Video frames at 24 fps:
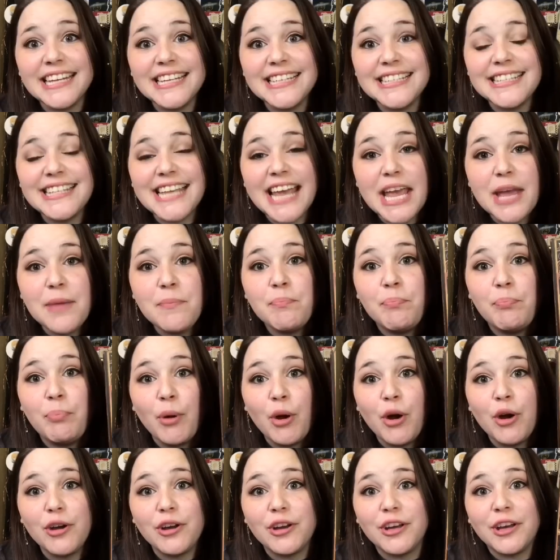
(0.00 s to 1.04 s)
is a
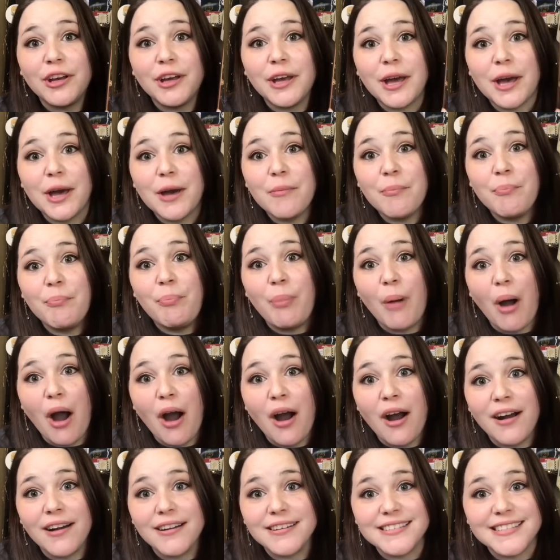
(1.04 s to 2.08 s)
book
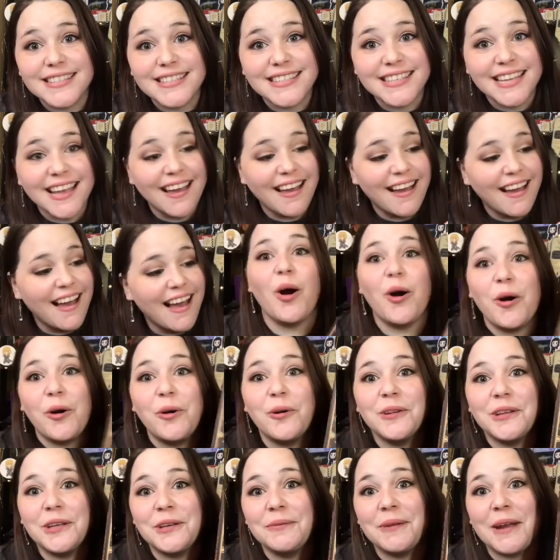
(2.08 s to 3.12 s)
box.
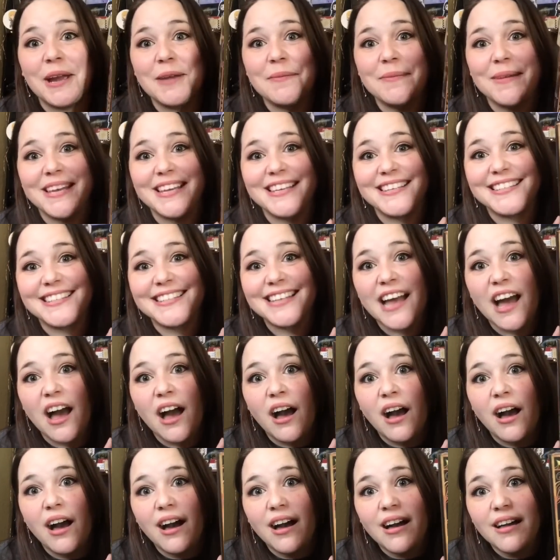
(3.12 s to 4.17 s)
Holy rabies.
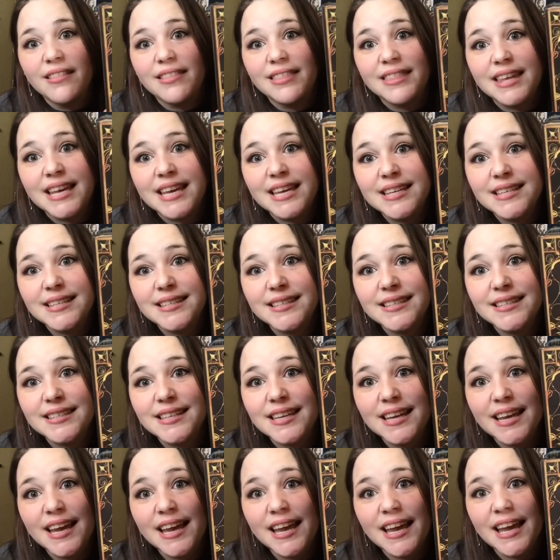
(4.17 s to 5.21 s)
This
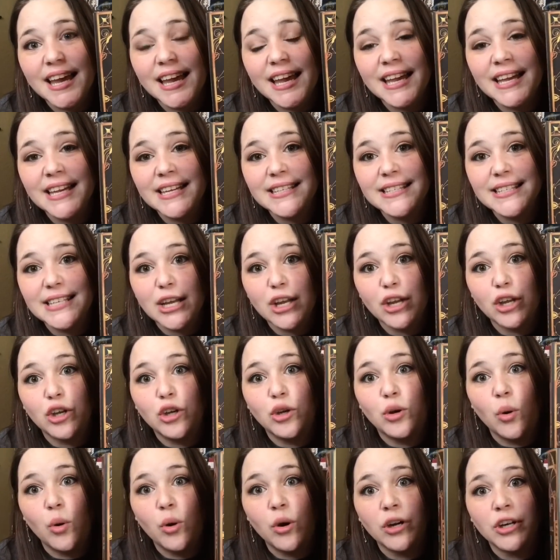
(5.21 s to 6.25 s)
is
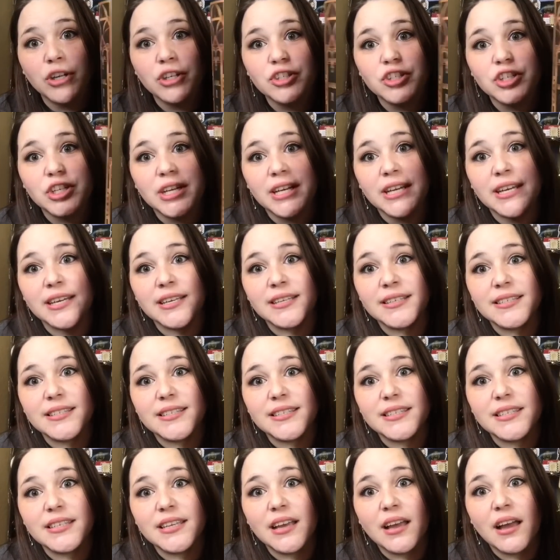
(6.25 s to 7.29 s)

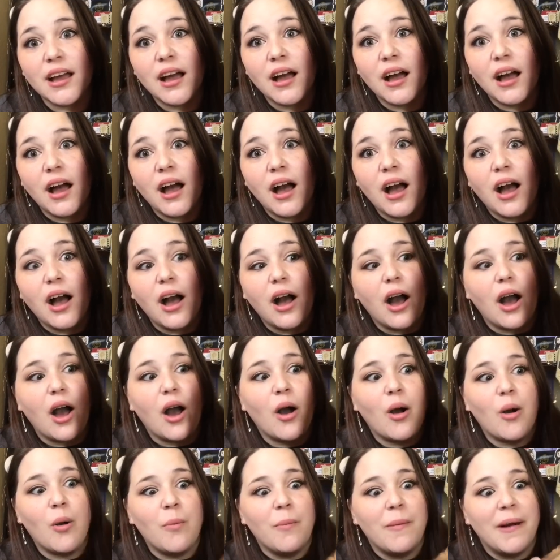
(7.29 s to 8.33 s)
gorgeous.
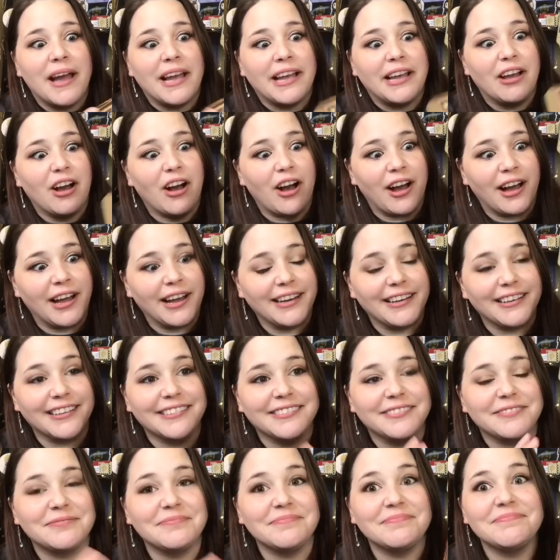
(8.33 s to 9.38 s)
Oh my God.
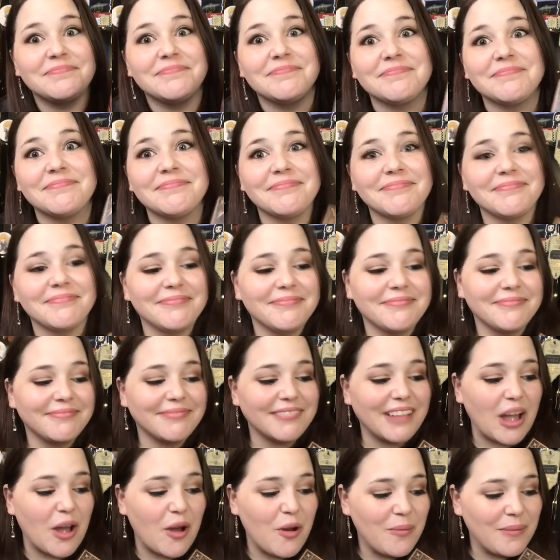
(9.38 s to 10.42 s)

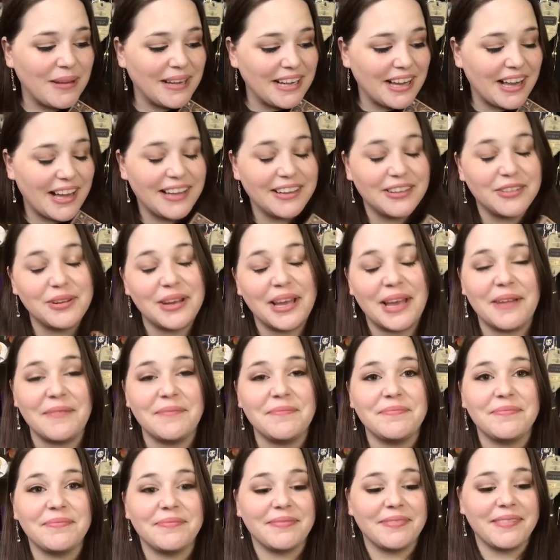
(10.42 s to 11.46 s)
Oh my God. Okay.
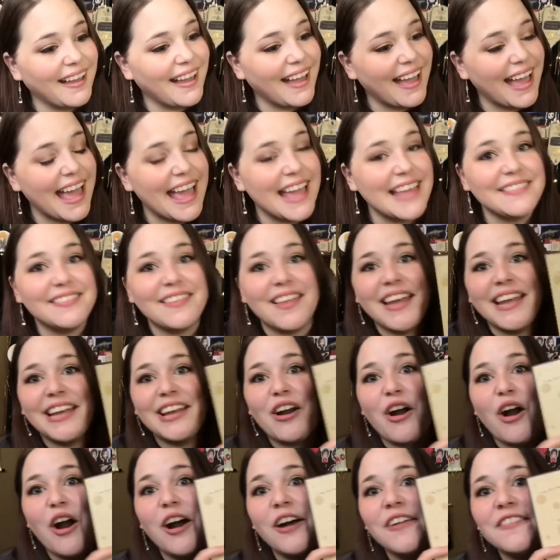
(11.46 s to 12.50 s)
And like
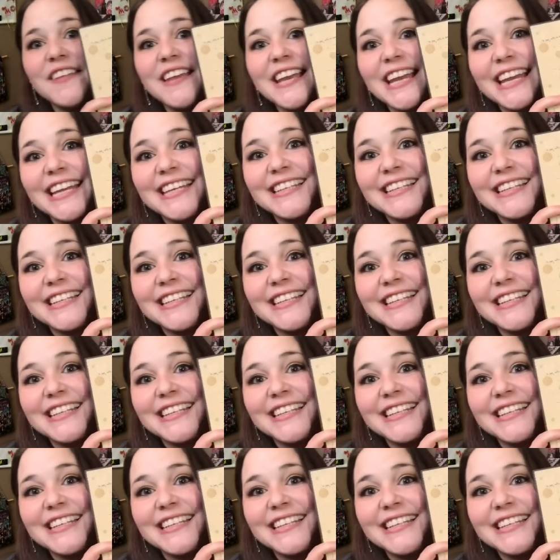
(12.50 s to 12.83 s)
on the